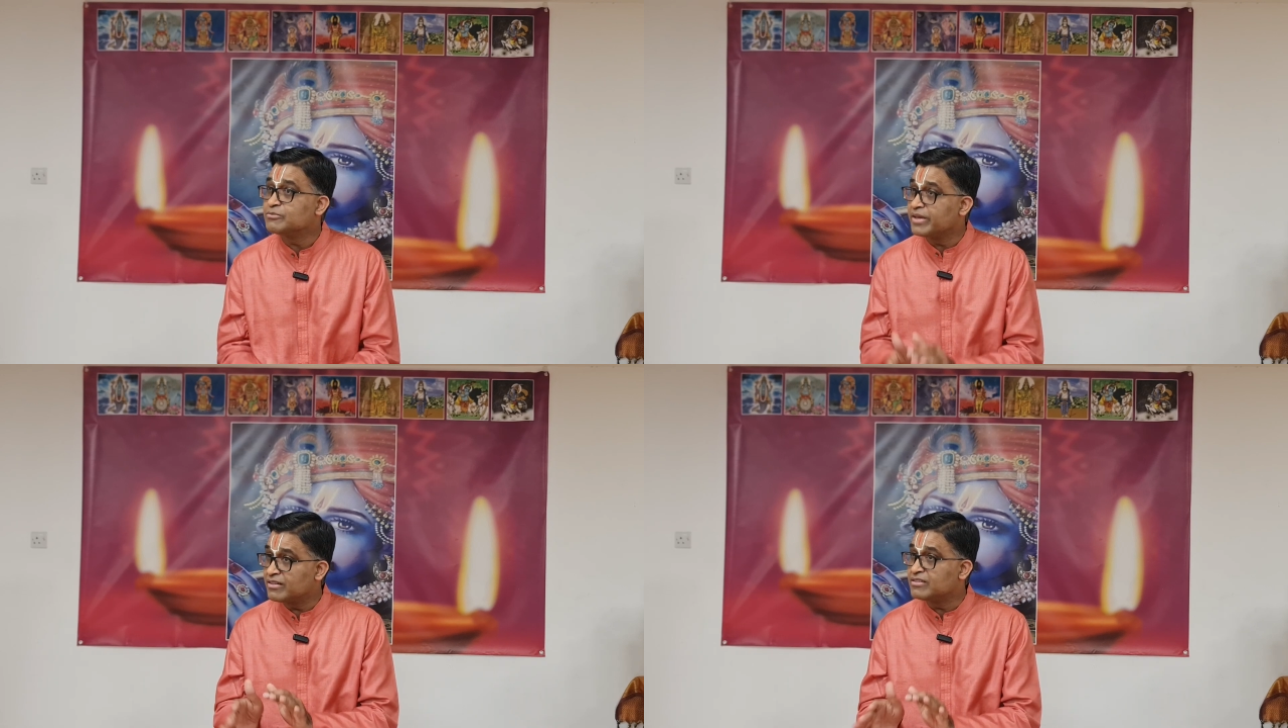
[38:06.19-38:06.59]

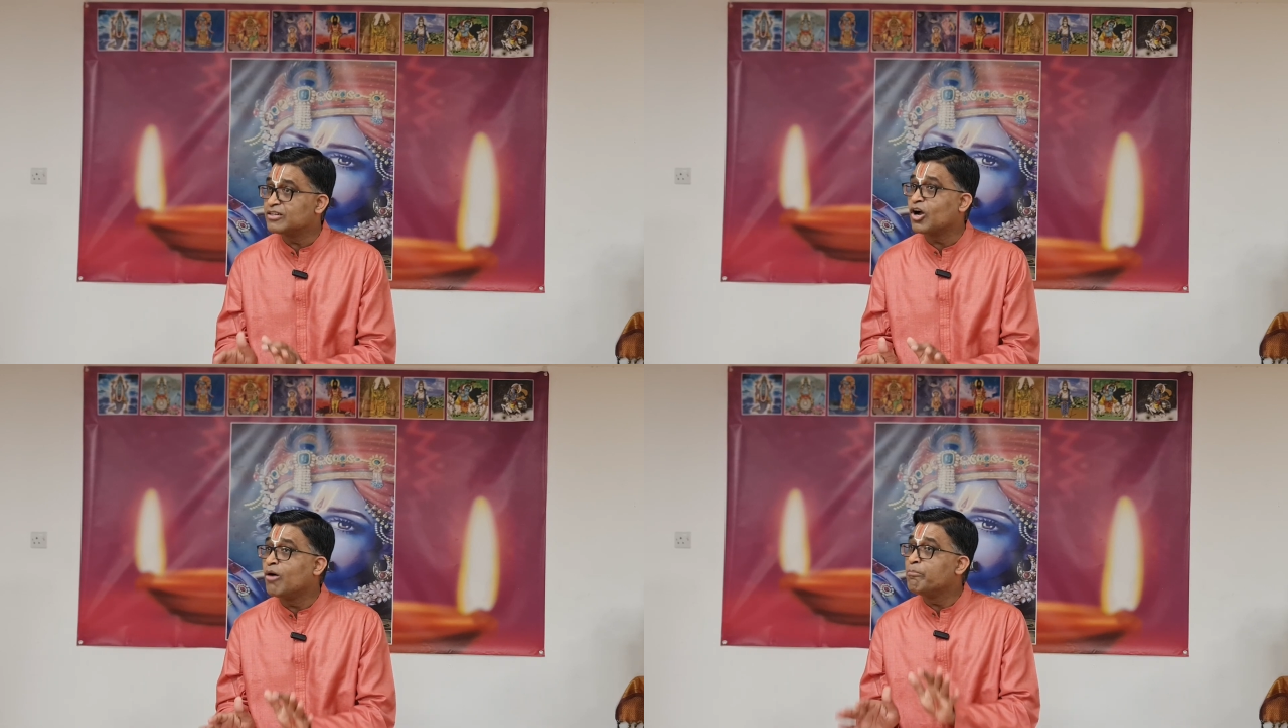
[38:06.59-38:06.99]
where there is
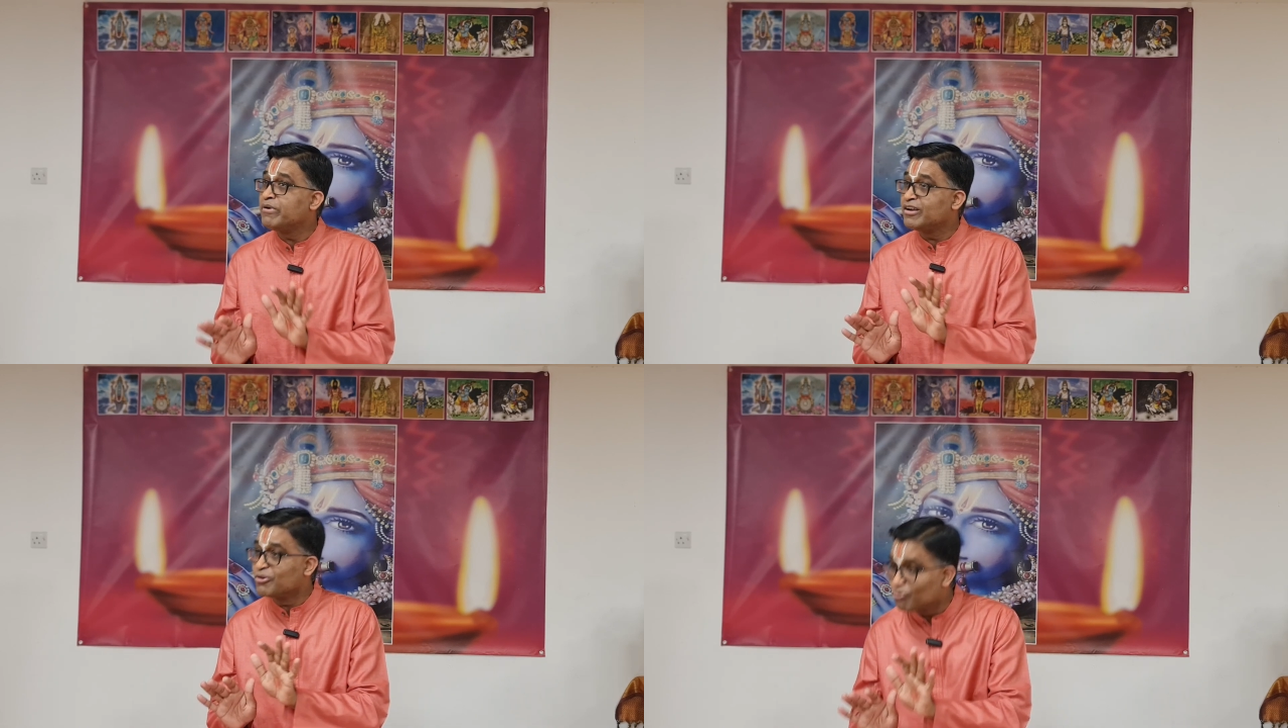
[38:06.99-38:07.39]
a
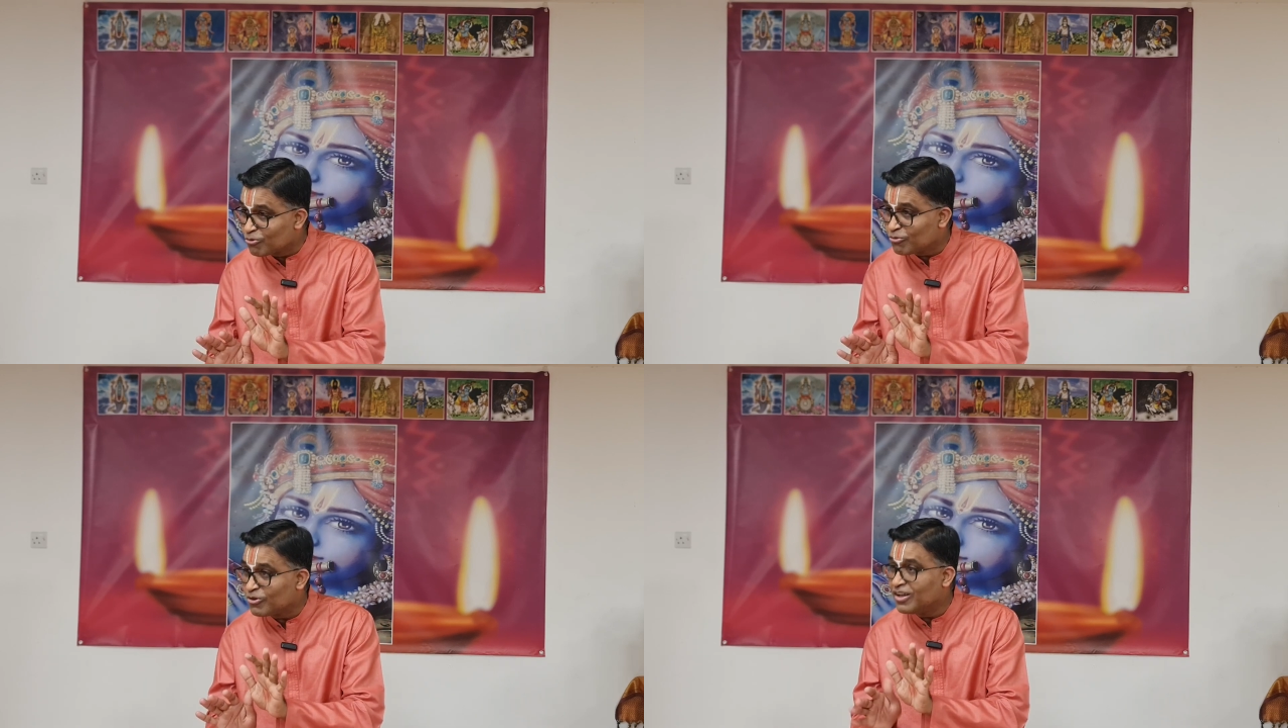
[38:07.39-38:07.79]
competent
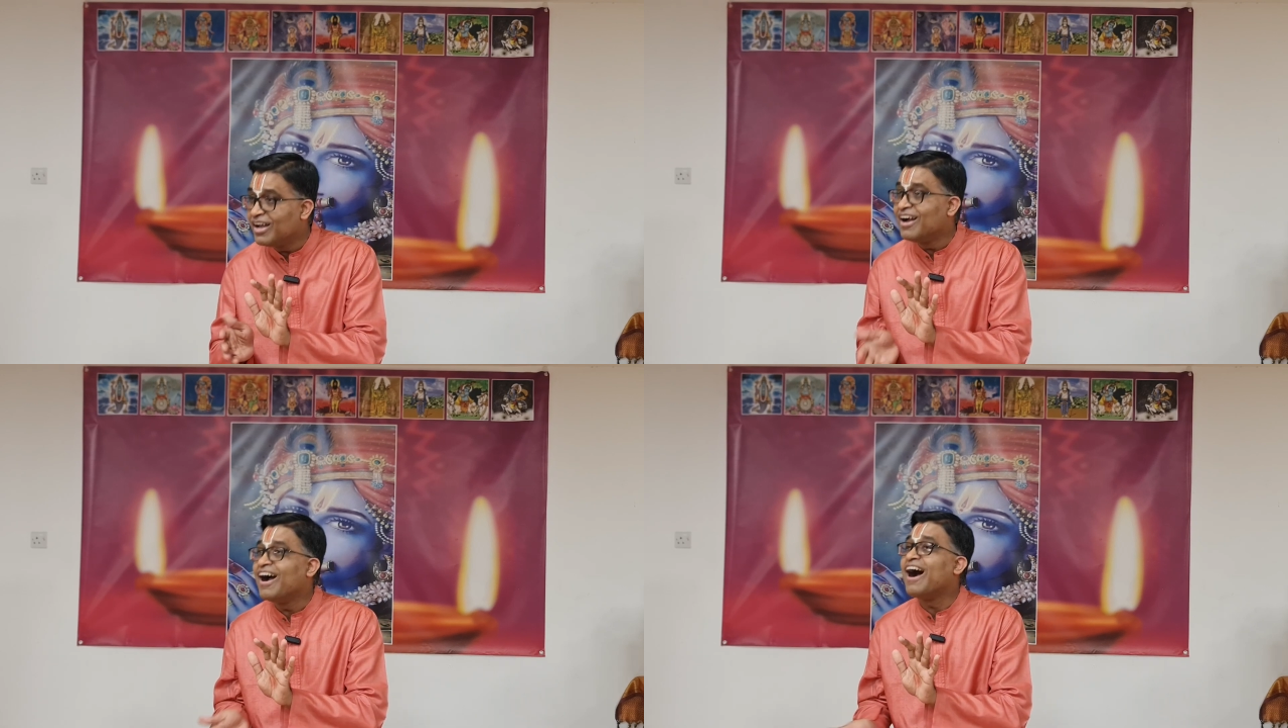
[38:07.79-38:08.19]
guru
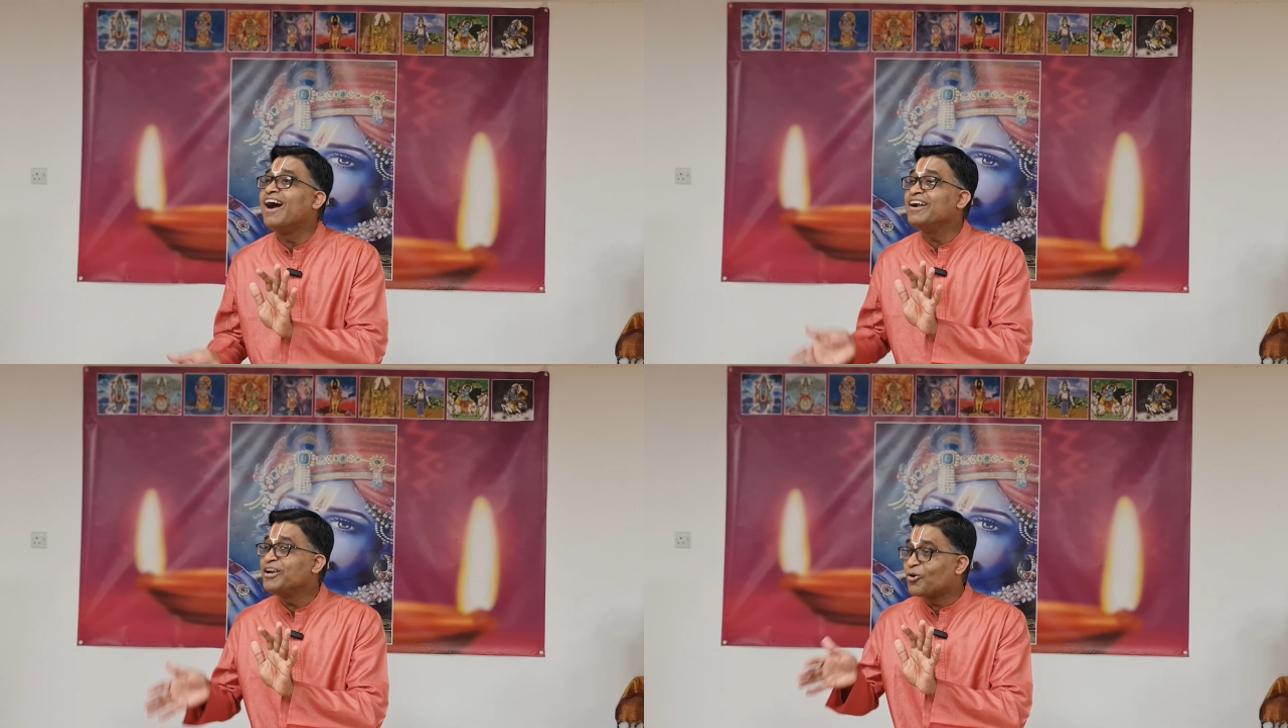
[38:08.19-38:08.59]

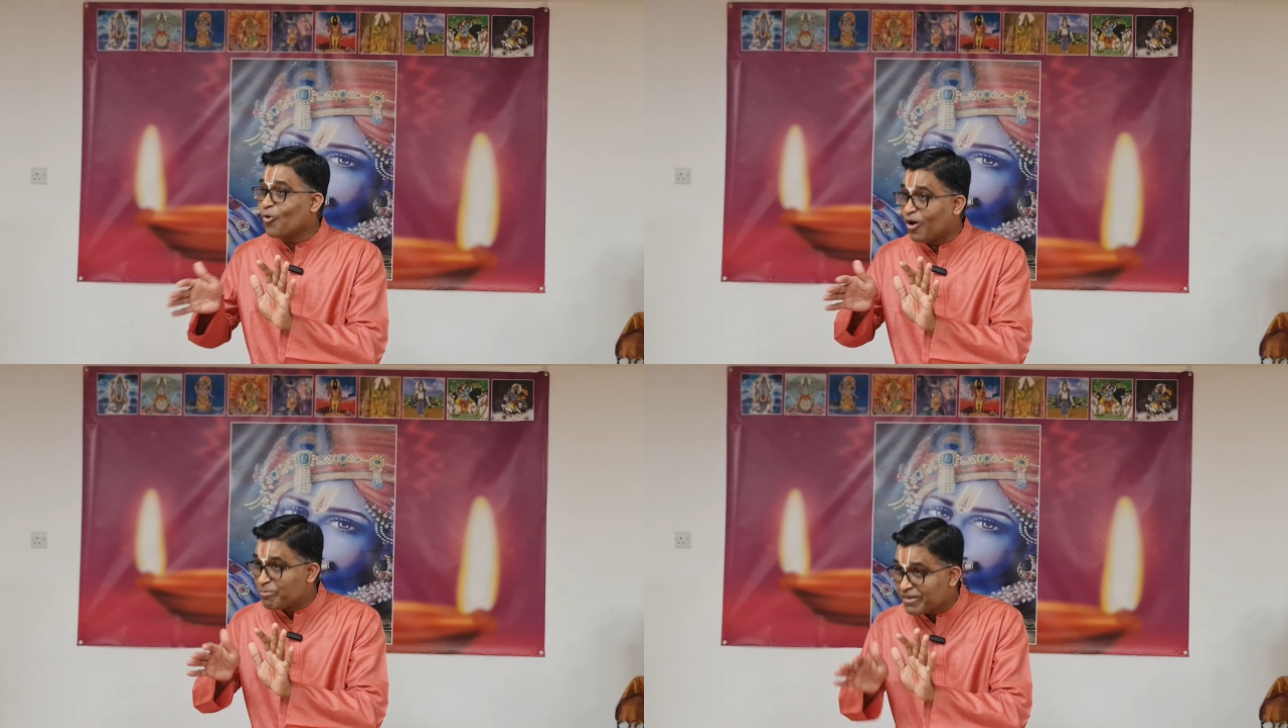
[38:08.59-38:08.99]
and a
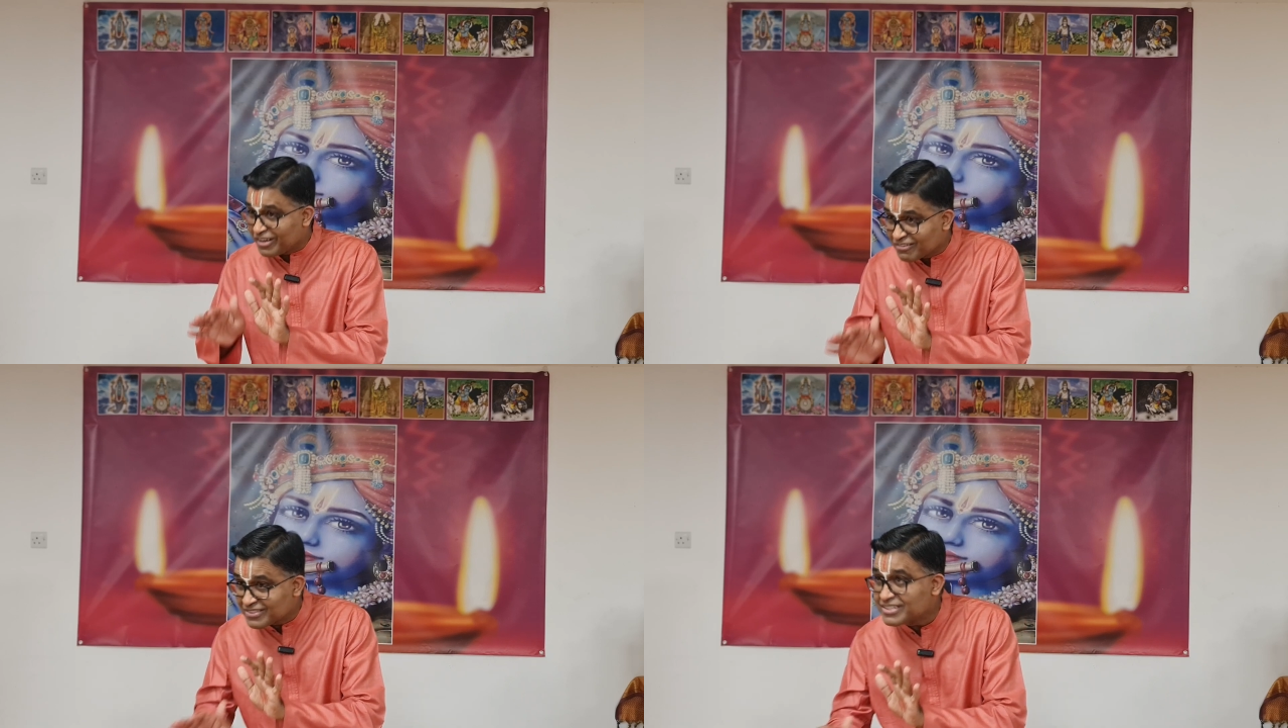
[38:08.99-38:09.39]

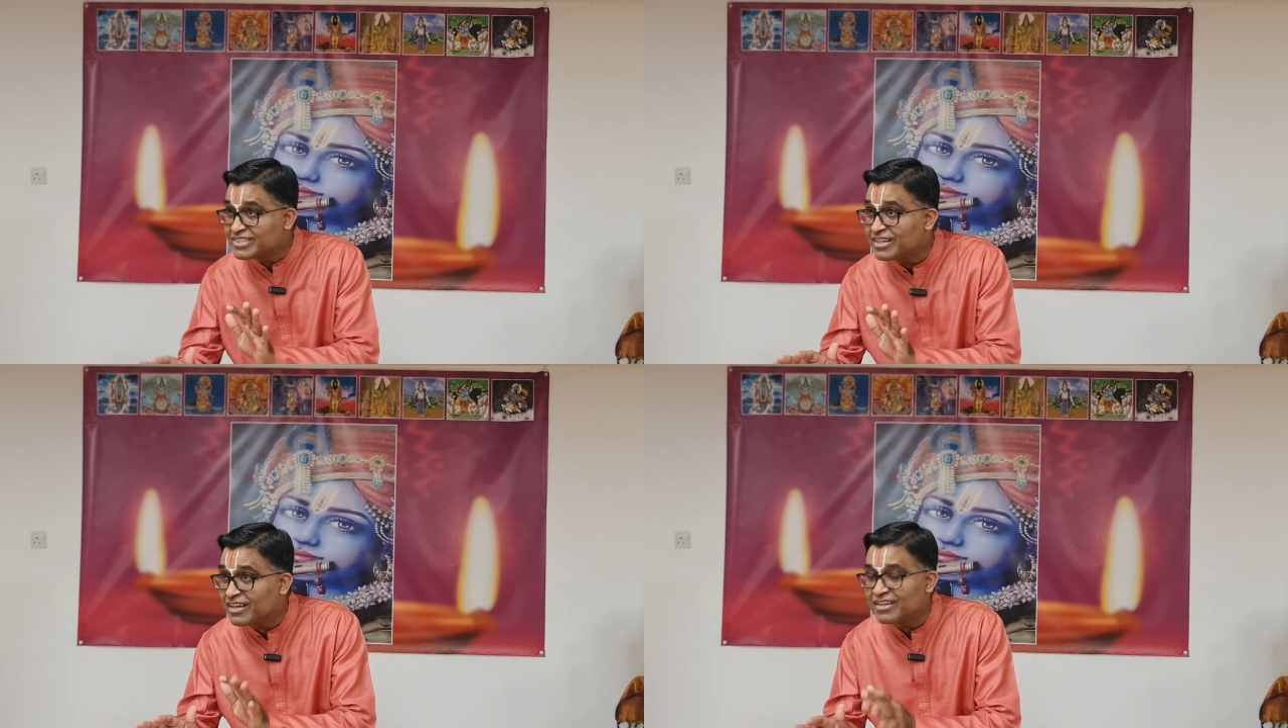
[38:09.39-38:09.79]
cooperative
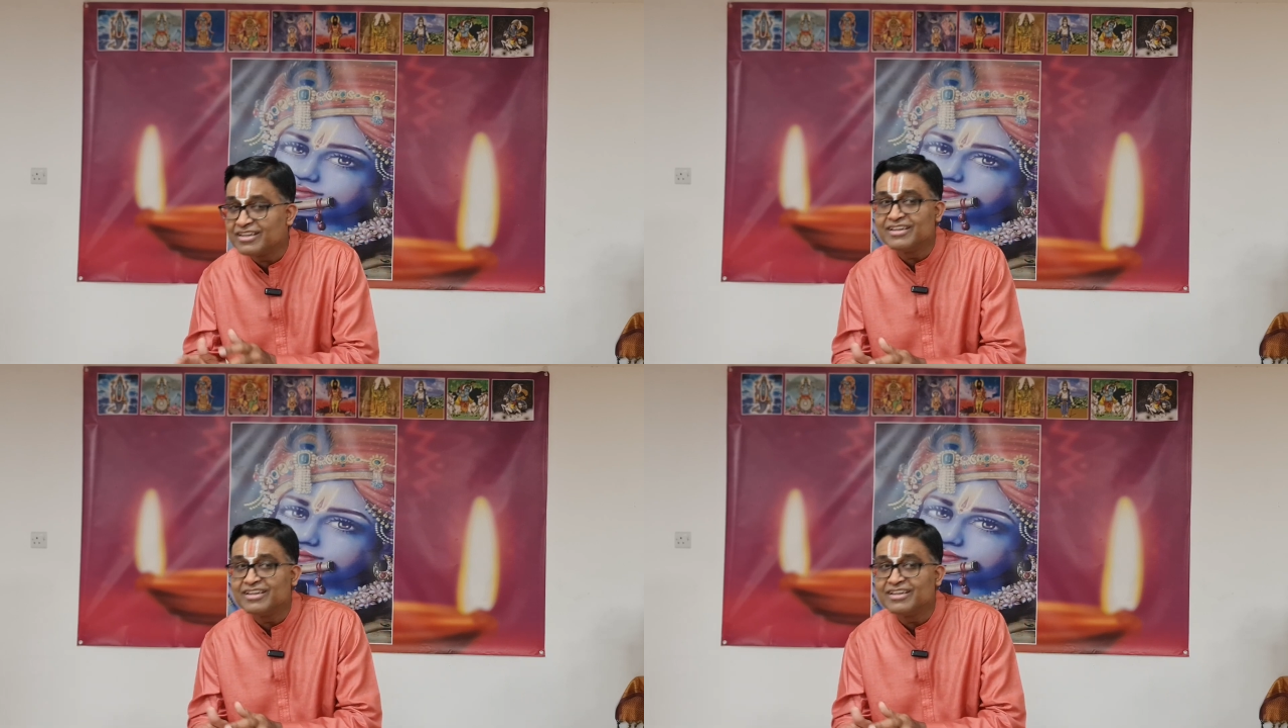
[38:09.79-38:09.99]
sishya,